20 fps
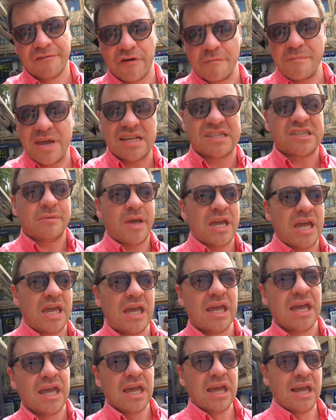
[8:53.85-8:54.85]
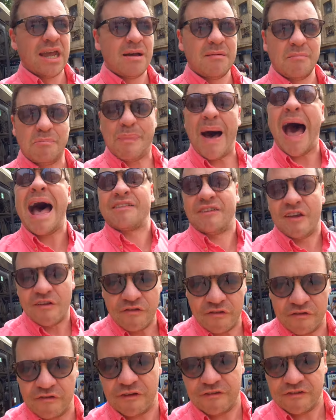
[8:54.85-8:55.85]
For me to be
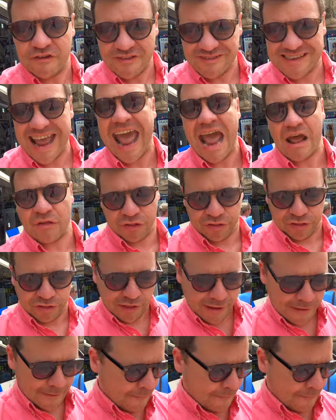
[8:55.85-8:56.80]
battened to death